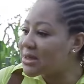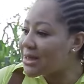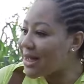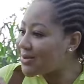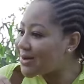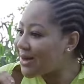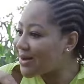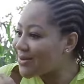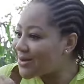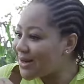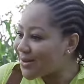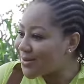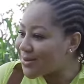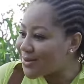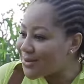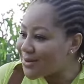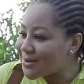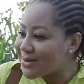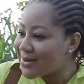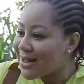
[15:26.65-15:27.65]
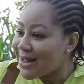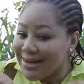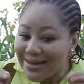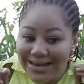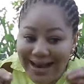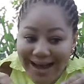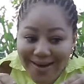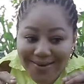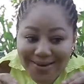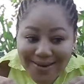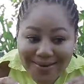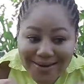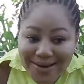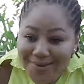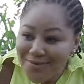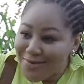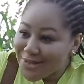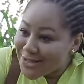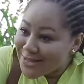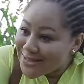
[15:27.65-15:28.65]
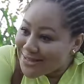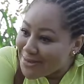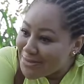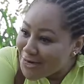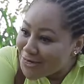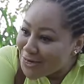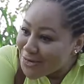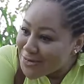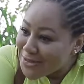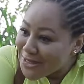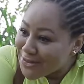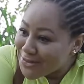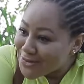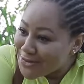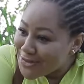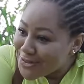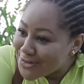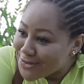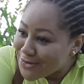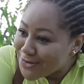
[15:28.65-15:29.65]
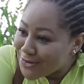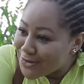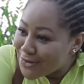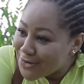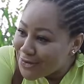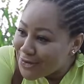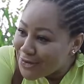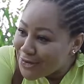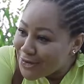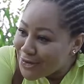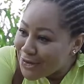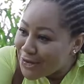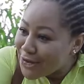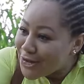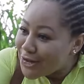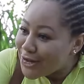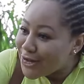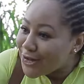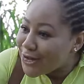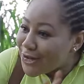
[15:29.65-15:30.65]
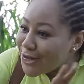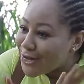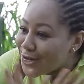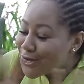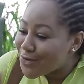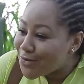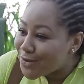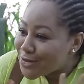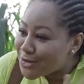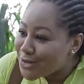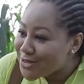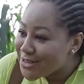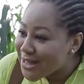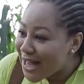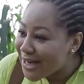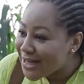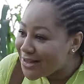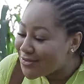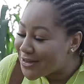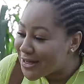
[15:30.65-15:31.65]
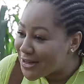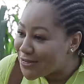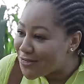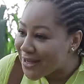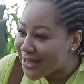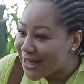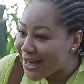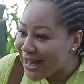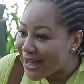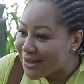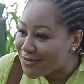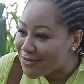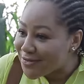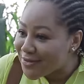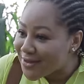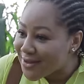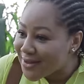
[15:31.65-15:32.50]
Now, we just came out from secondary school. You want to start living a fake life?